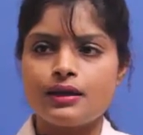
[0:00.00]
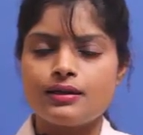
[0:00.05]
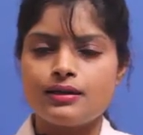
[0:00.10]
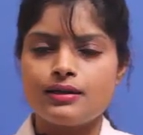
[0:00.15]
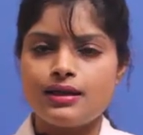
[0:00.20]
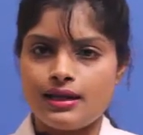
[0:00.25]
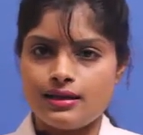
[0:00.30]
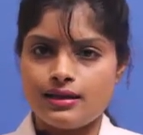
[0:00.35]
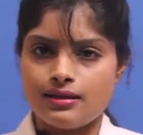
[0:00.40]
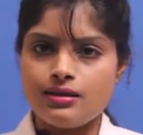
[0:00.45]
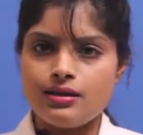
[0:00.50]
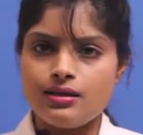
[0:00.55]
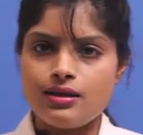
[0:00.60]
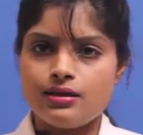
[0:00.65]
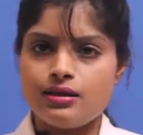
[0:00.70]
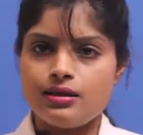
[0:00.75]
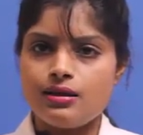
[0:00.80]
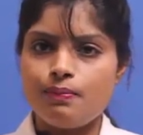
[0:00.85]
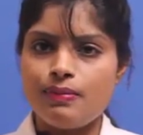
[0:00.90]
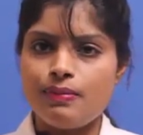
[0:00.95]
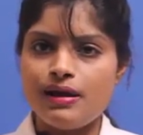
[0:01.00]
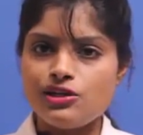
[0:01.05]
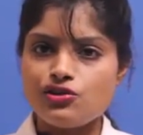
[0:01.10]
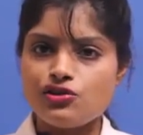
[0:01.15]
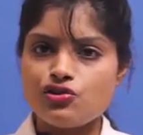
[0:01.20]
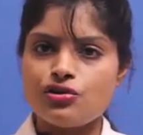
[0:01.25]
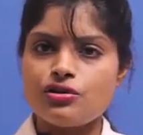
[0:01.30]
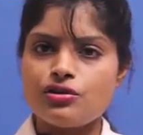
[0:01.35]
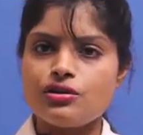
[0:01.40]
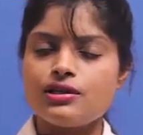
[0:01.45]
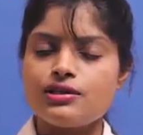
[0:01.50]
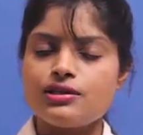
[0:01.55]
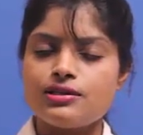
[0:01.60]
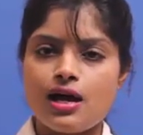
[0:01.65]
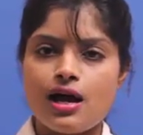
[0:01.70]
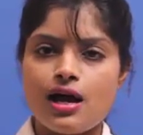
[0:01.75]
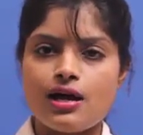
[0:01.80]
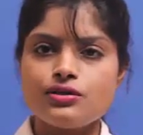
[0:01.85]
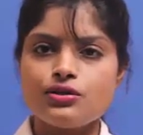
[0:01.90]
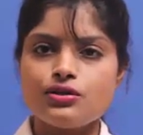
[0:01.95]
Then the patient is
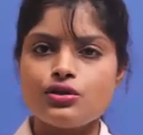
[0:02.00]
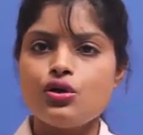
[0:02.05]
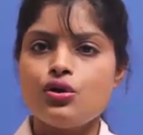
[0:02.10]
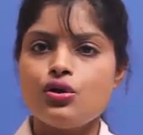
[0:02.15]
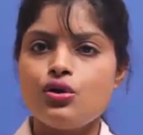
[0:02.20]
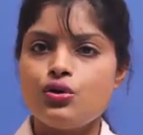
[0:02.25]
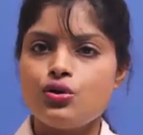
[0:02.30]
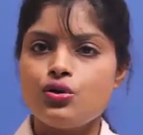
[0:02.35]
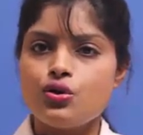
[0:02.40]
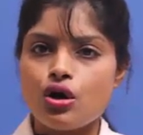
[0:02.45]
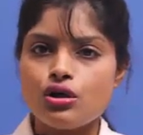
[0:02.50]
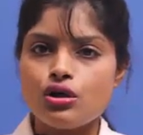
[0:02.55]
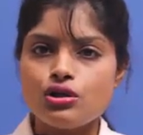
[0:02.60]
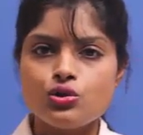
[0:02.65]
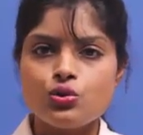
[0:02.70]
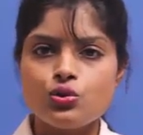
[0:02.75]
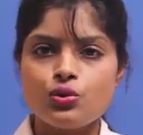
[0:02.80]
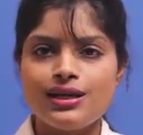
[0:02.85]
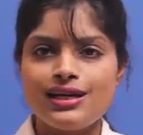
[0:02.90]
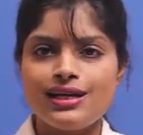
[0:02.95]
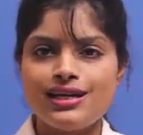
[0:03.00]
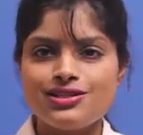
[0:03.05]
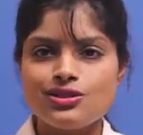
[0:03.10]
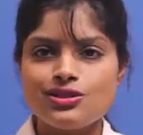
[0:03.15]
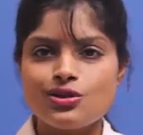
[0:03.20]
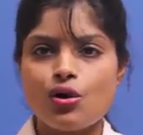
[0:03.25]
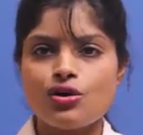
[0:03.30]
asked not to eat